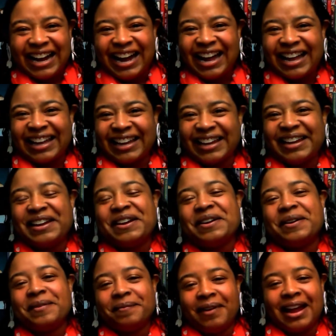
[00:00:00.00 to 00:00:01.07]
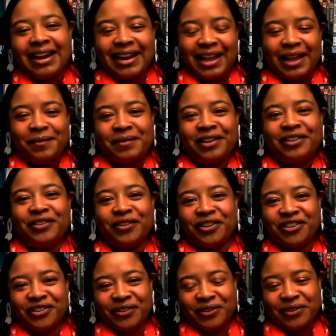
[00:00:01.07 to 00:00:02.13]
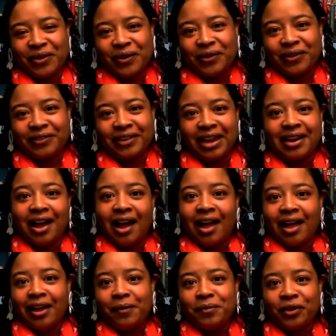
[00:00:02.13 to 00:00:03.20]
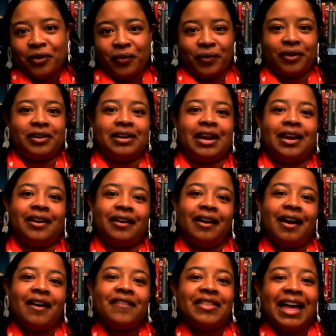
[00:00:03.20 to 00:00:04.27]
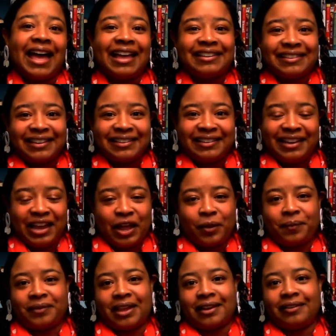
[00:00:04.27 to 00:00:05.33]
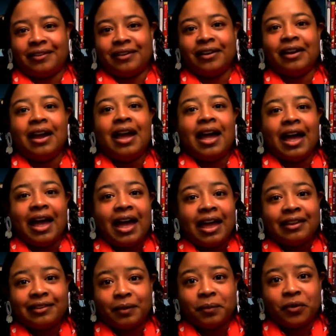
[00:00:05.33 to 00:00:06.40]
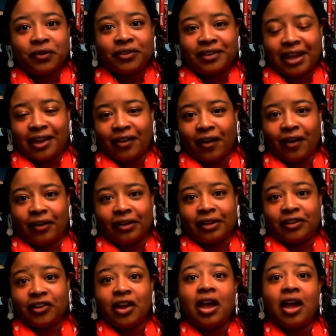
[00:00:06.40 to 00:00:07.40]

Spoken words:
Hi, my name is Christal Knowles, and I am the coordinator of the SSE Help Center at Seminole State College.